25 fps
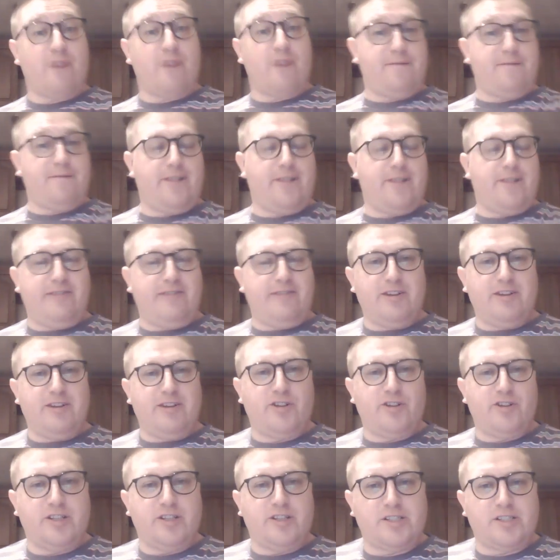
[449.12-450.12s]
Right, fellow
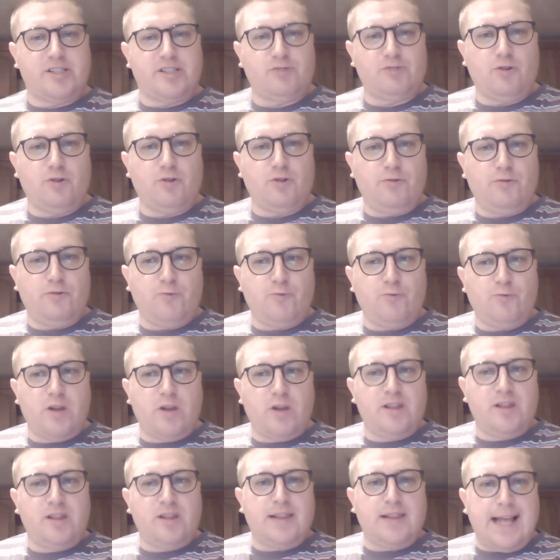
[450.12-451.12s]
Rangers, there's
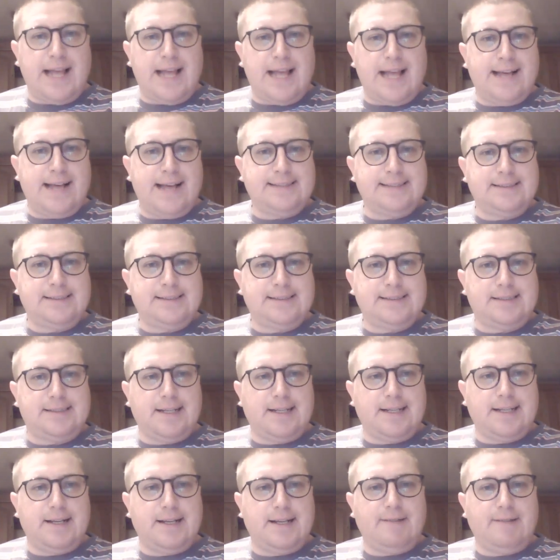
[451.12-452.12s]
one
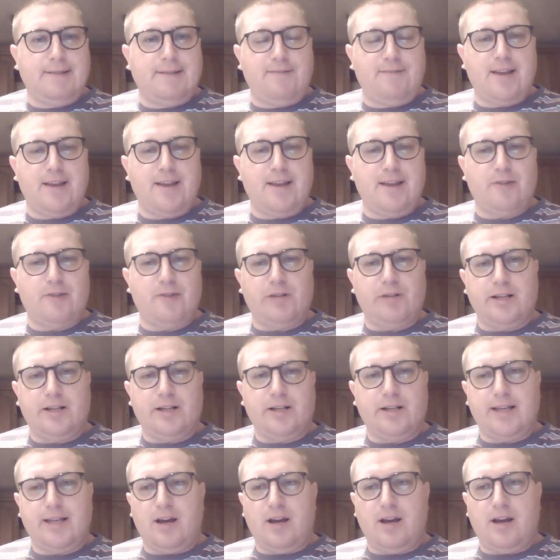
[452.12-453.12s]
last thing I would
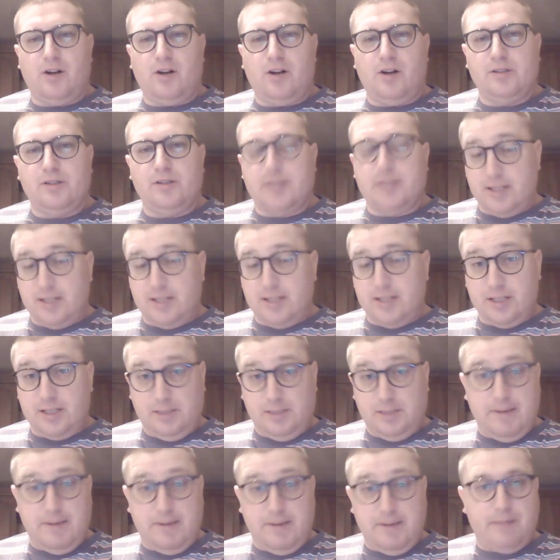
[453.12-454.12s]
like to get on
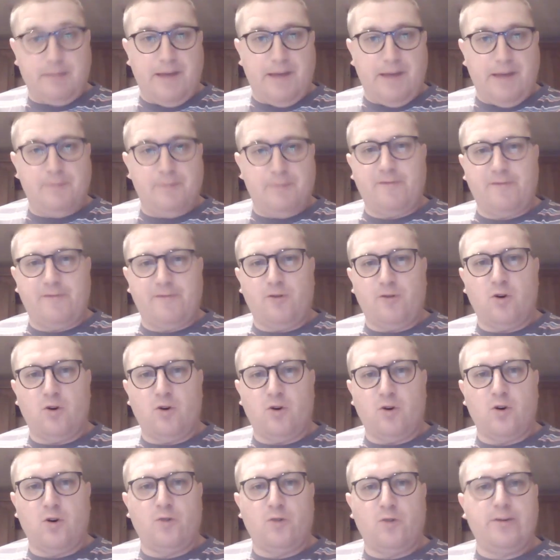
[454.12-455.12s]
to speak about
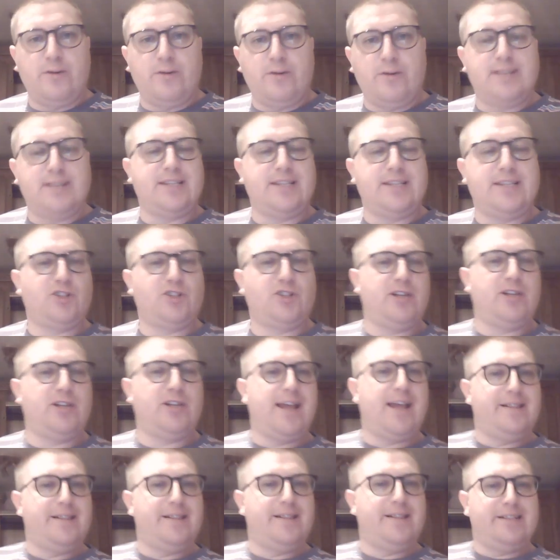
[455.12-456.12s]
before we
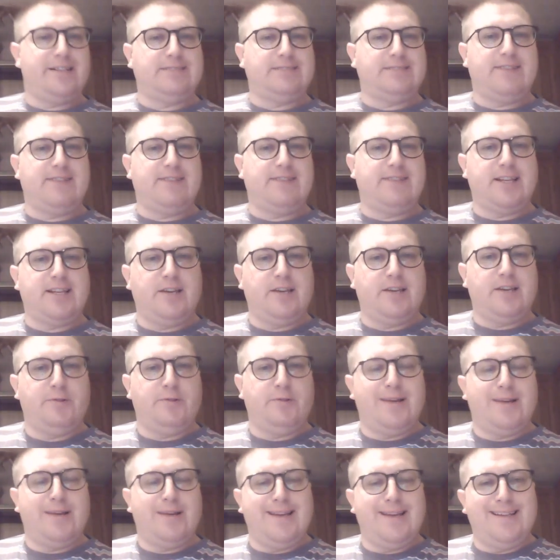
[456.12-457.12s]
essentially end this
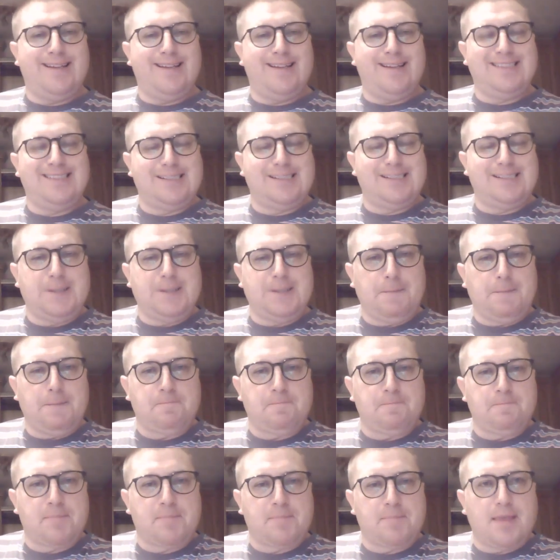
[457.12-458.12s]
video, is
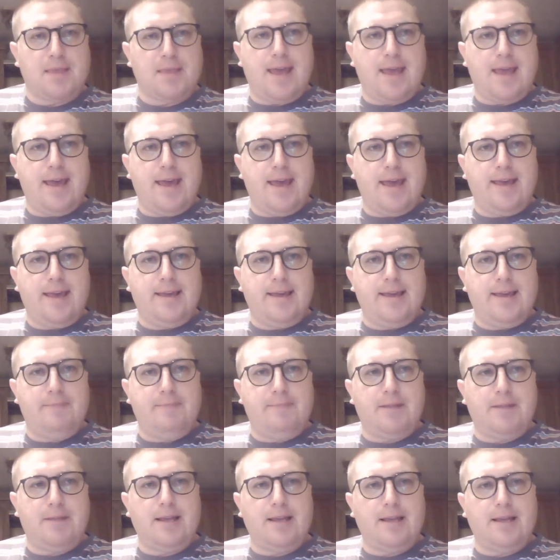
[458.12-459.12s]

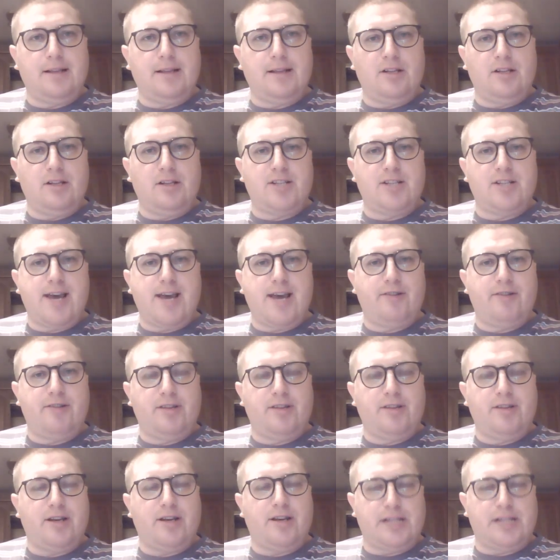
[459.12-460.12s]
a particular
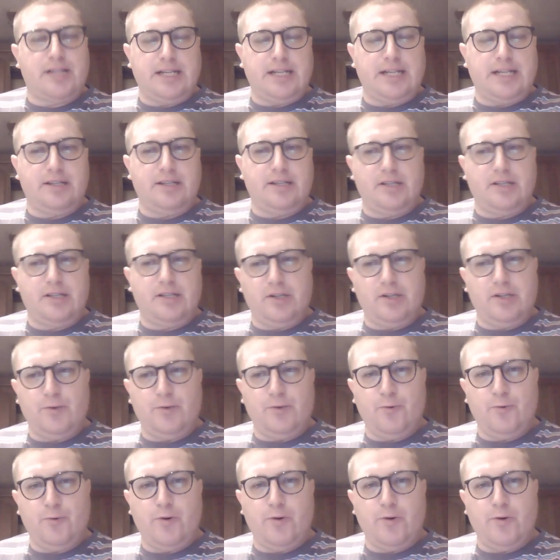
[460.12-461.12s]
charity I'd like
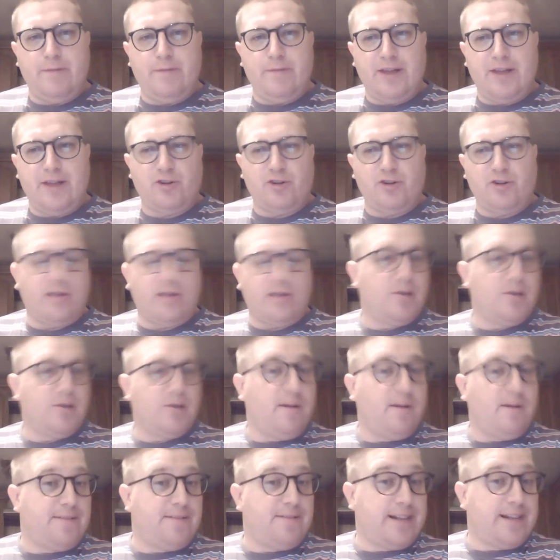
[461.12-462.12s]
to mention. I'm
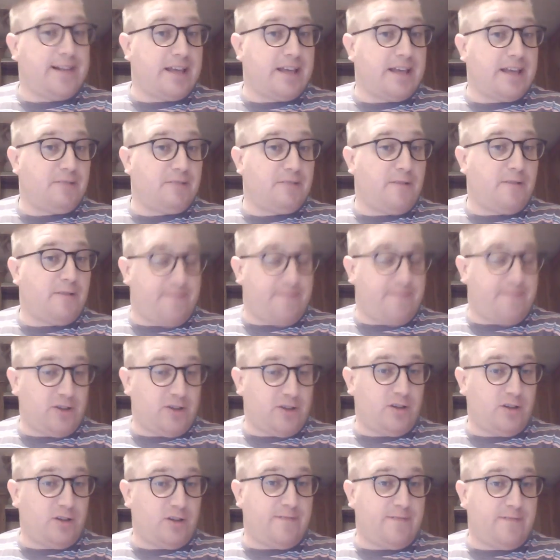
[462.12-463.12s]
not
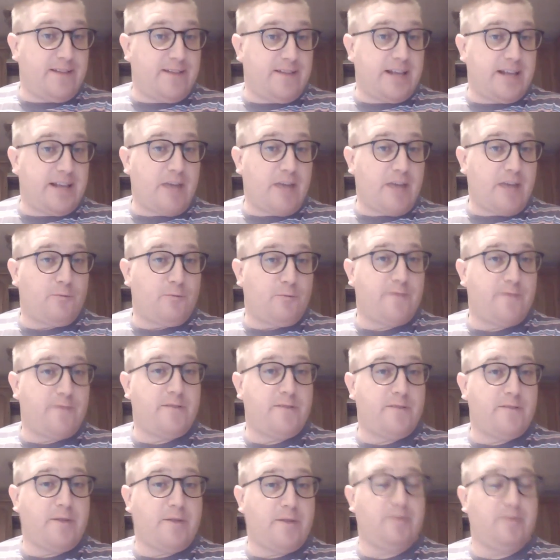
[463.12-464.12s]
officially affiliated
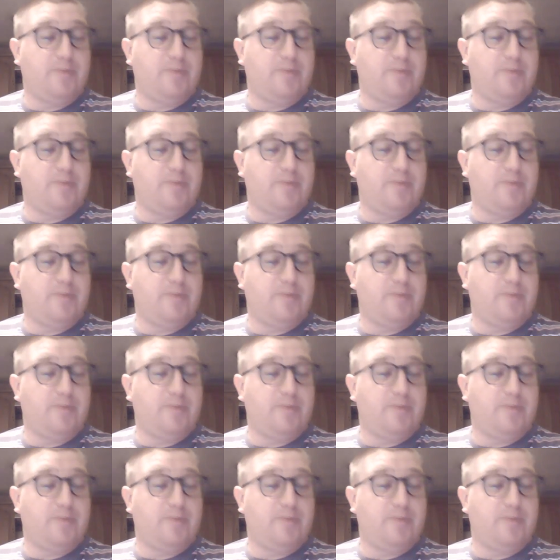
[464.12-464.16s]
with them.